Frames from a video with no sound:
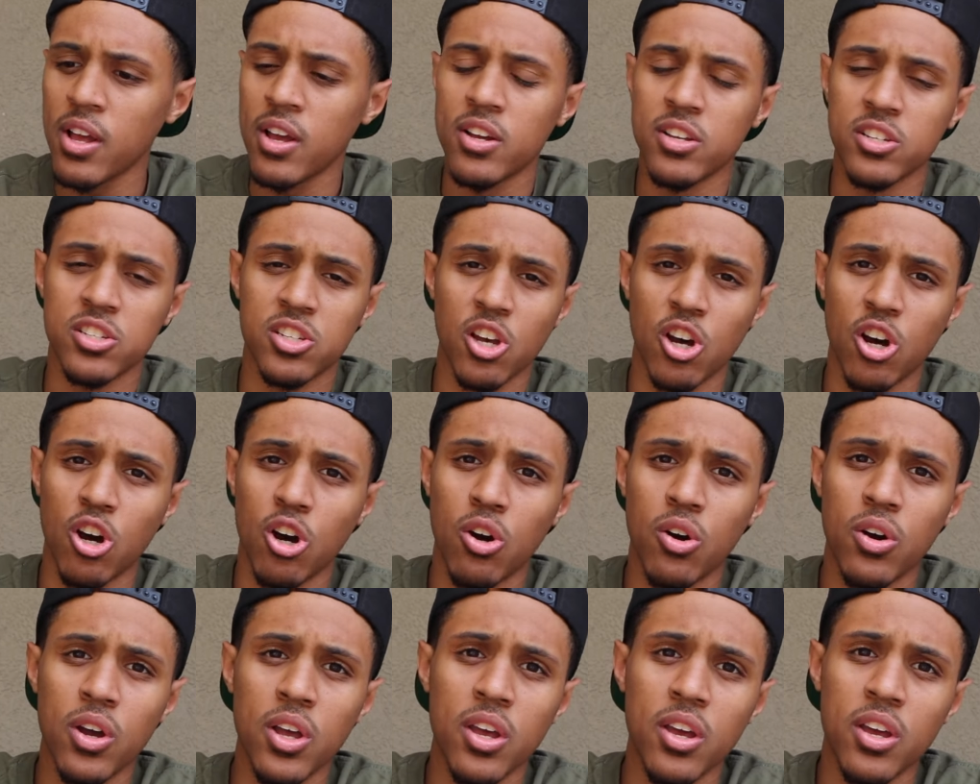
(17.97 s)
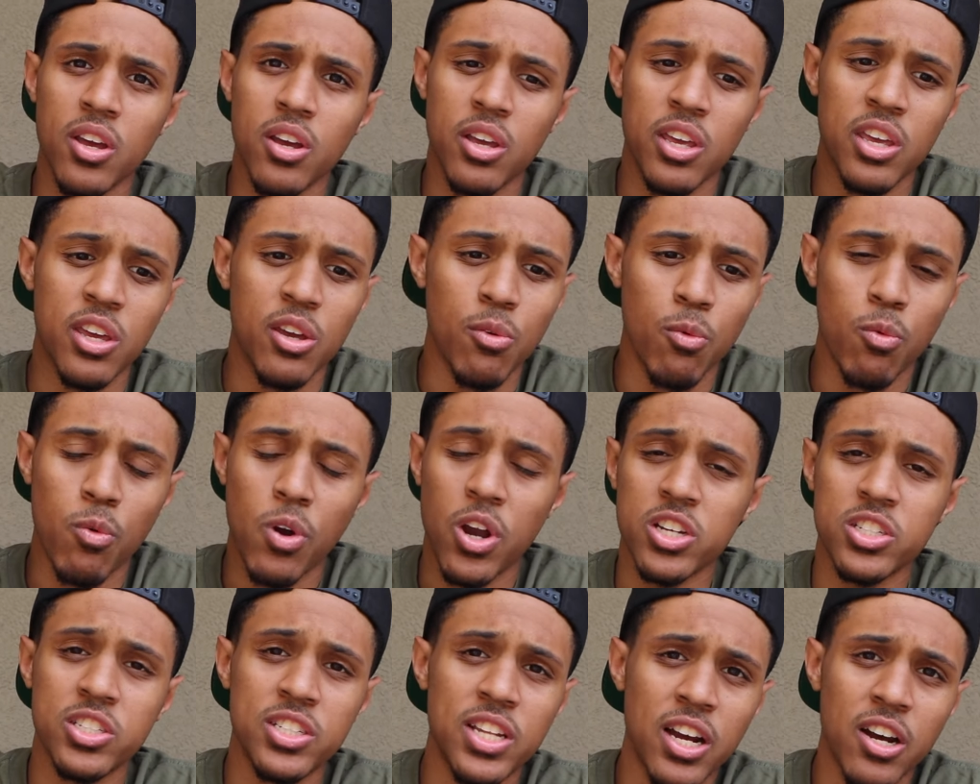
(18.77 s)
So he
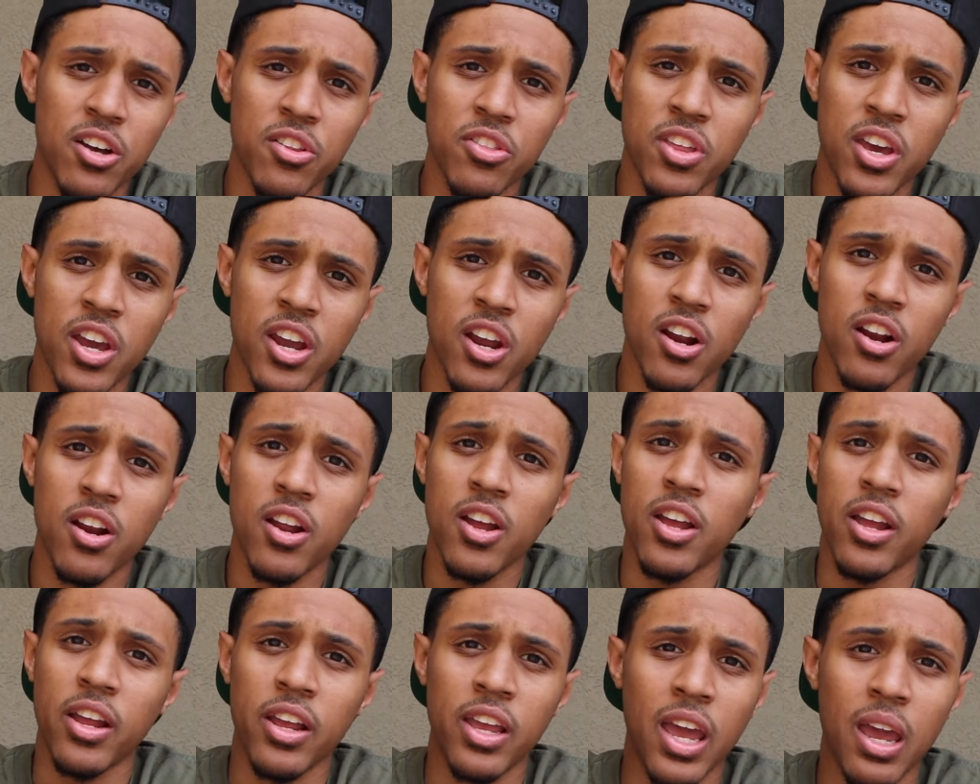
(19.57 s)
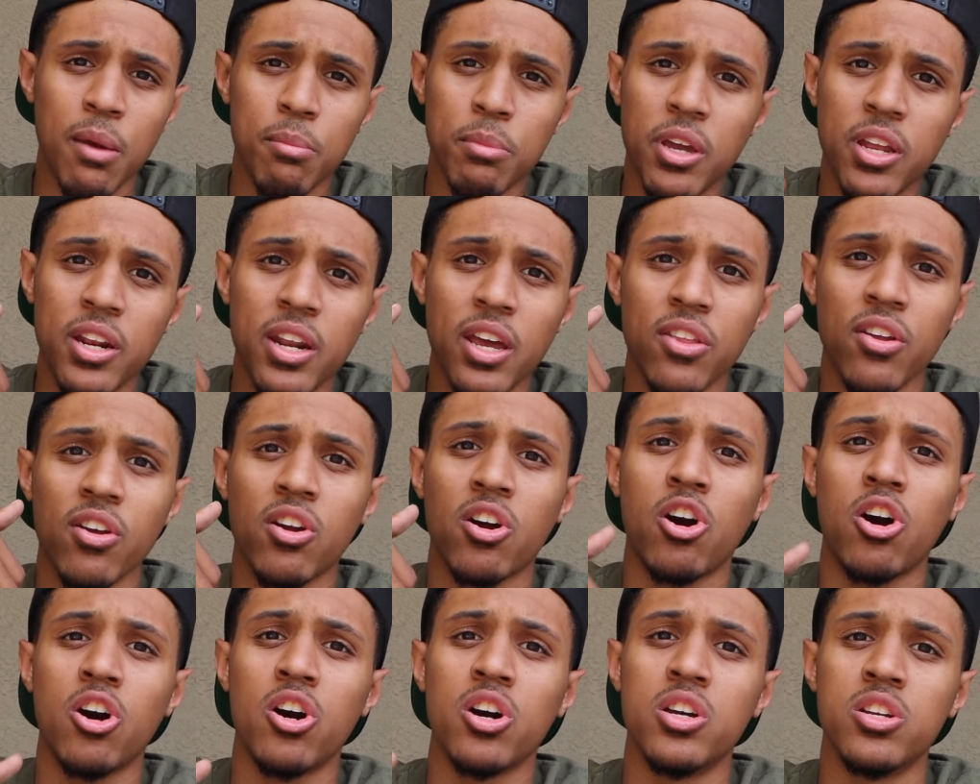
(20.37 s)
rushed down there, gave me another
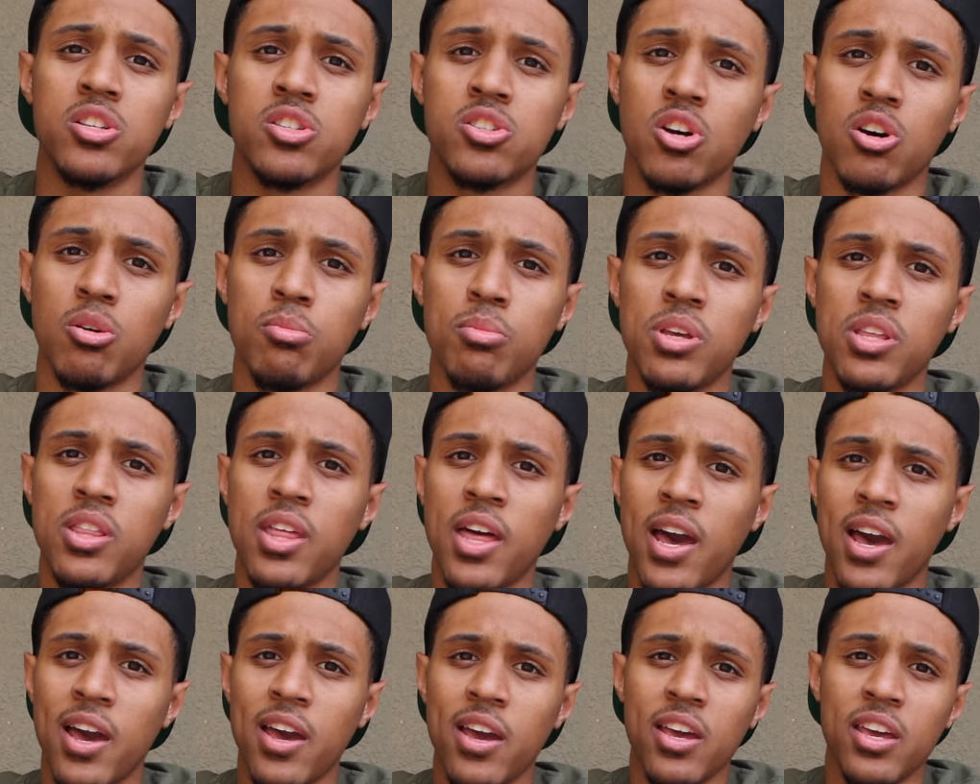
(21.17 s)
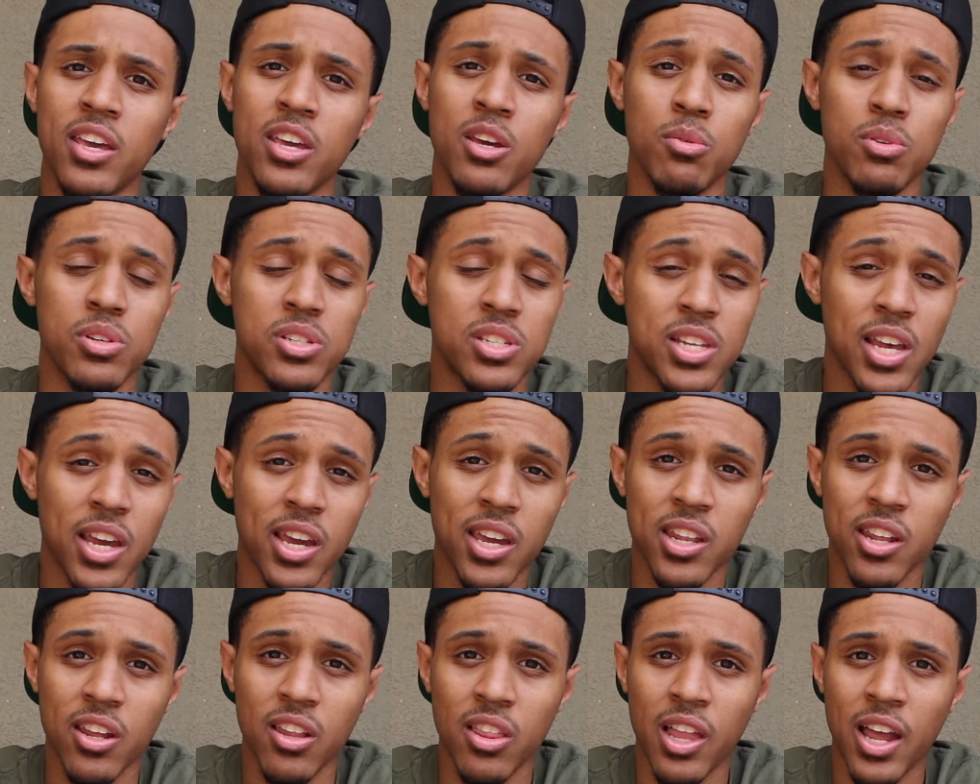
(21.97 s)
call, and told me that he was
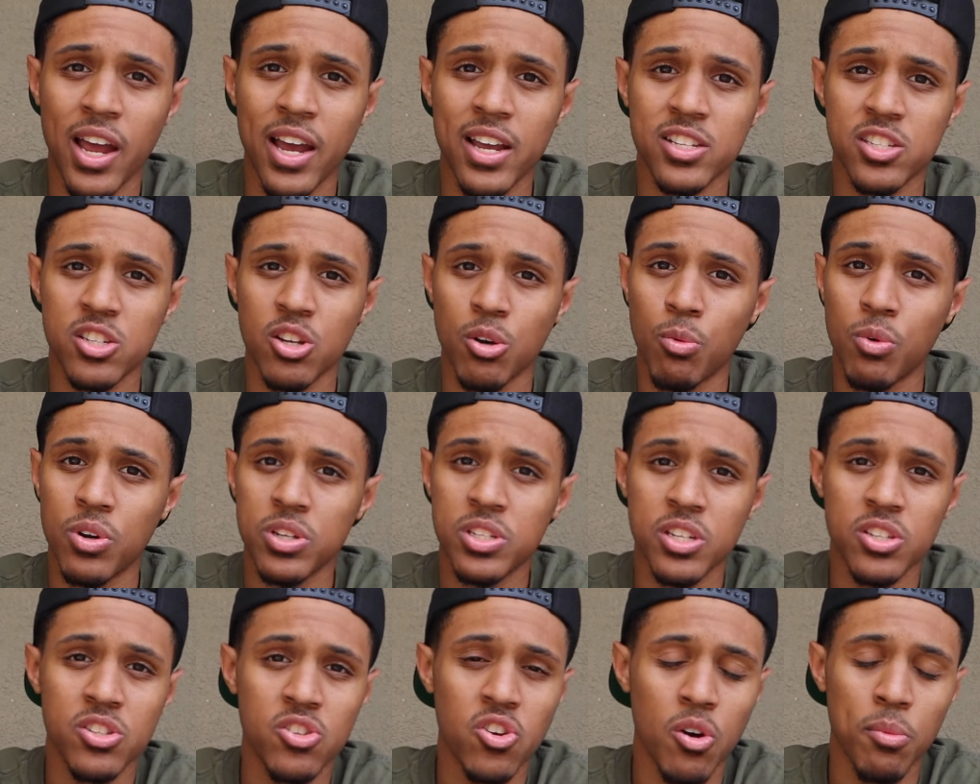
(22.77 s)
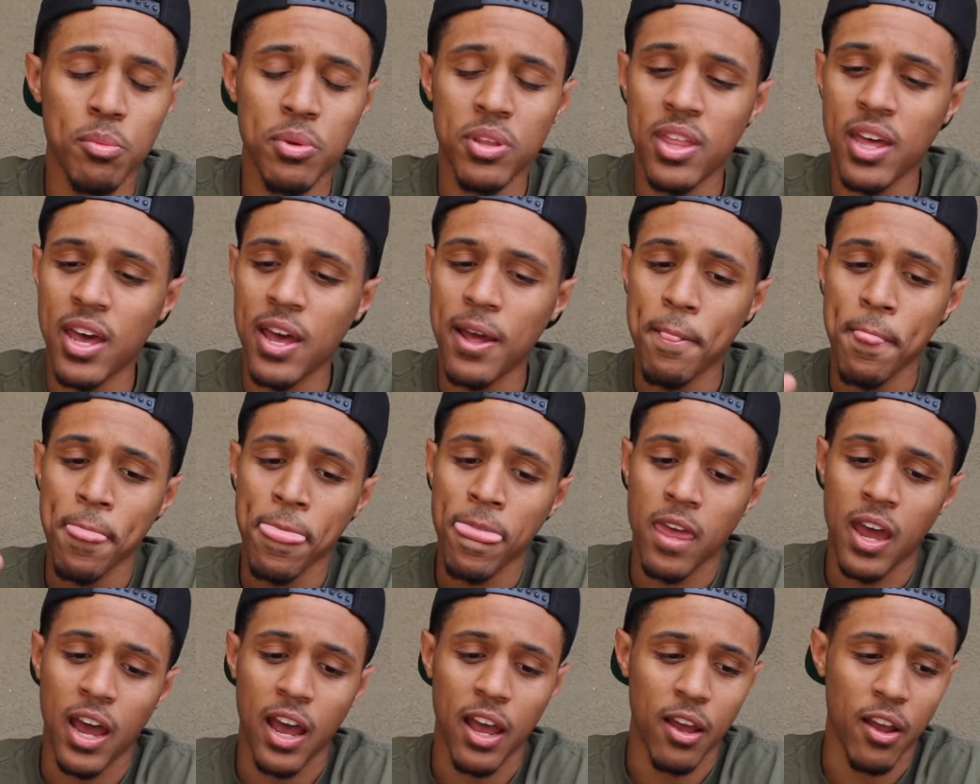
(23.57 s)
second in line. So once he told me that,
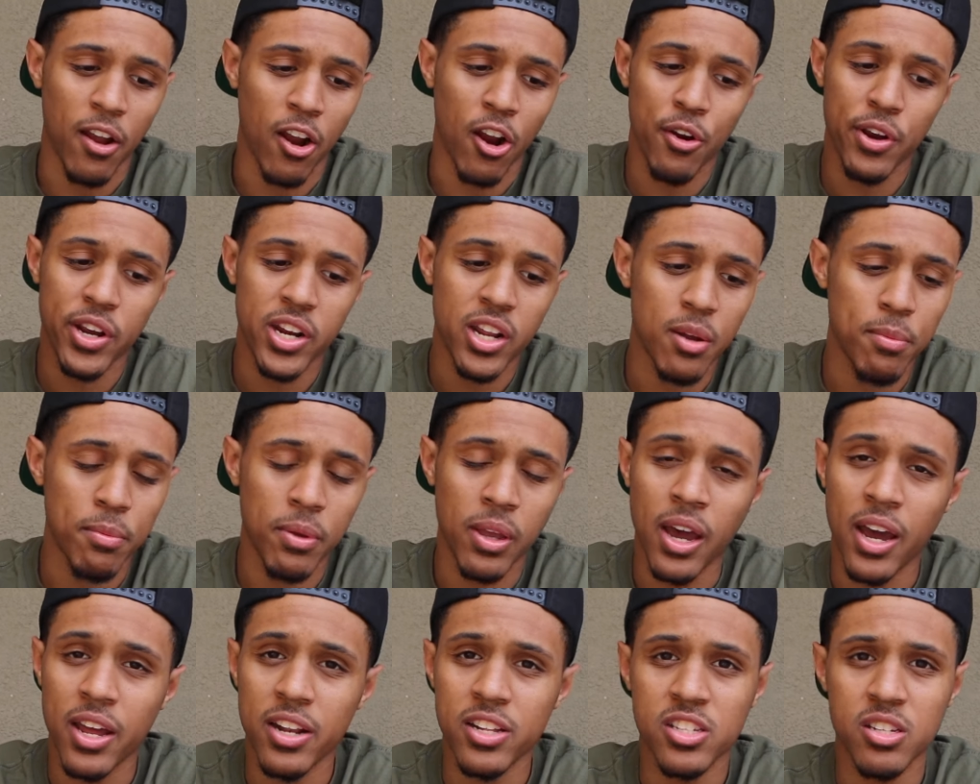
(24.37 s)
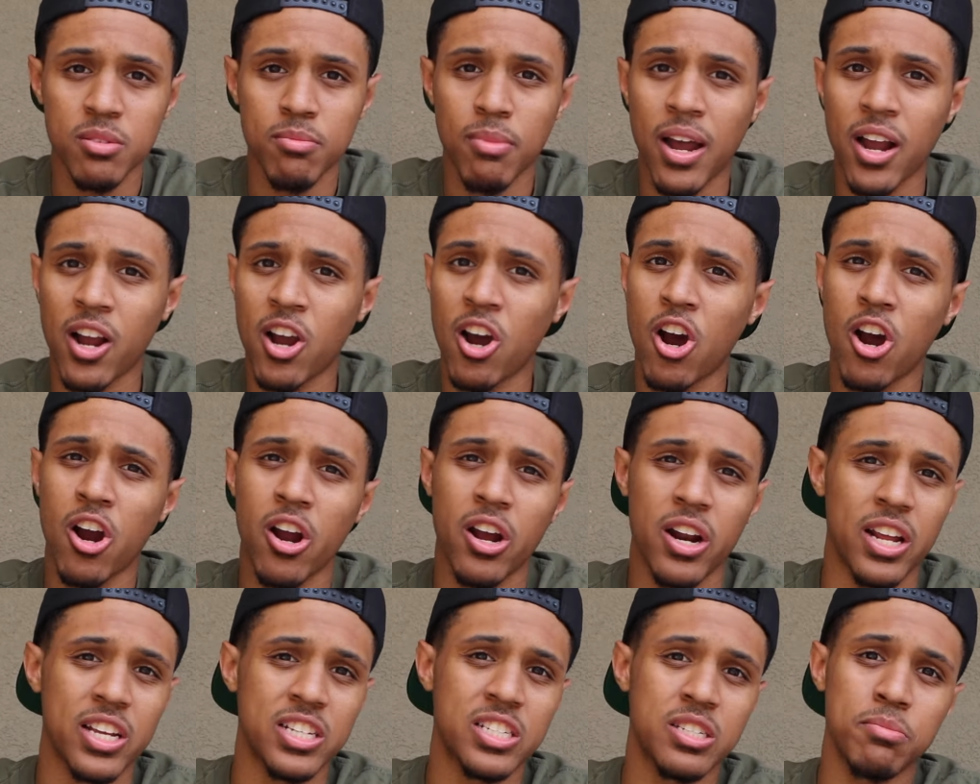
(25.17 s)
I hurried up and got into my car,
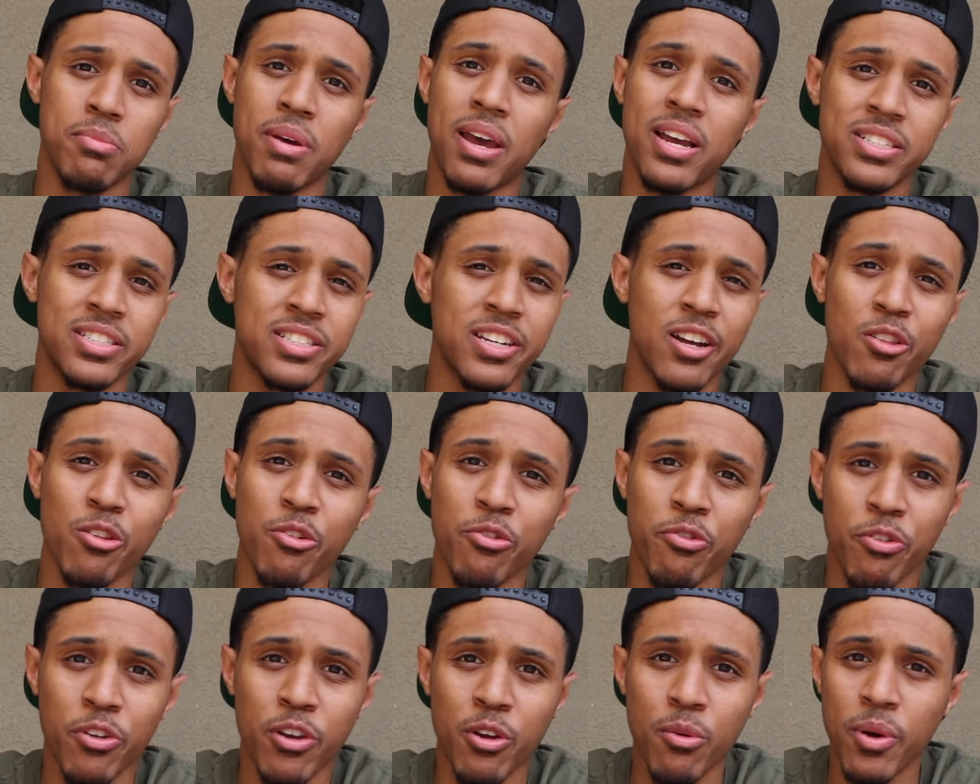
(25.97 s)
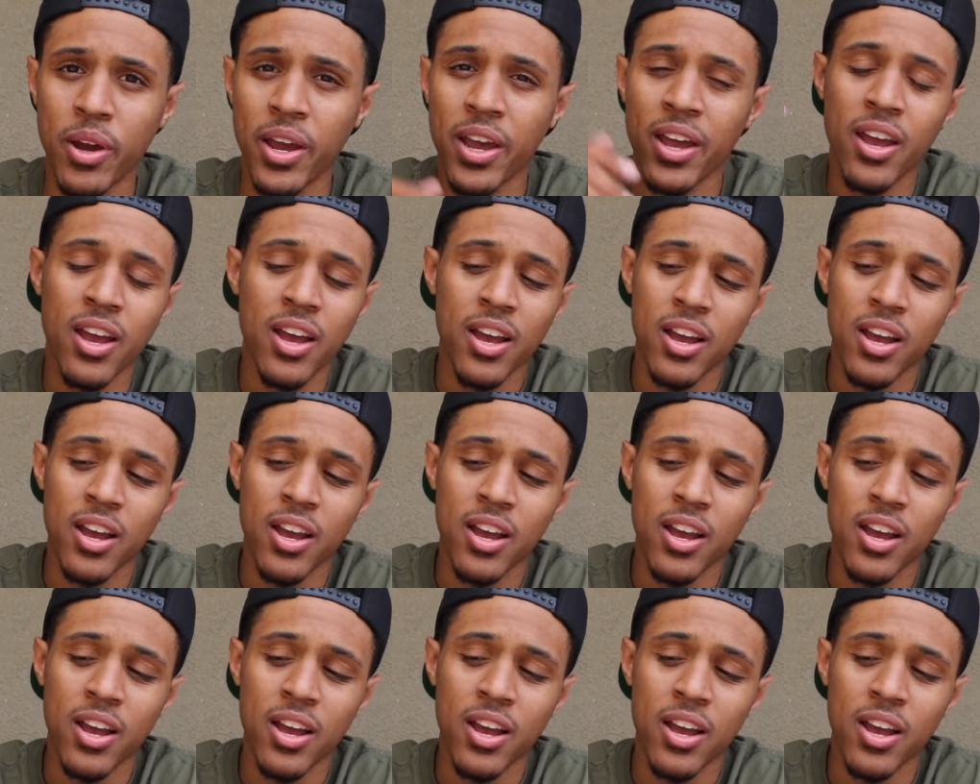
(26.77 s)
and I smashed down the freeway.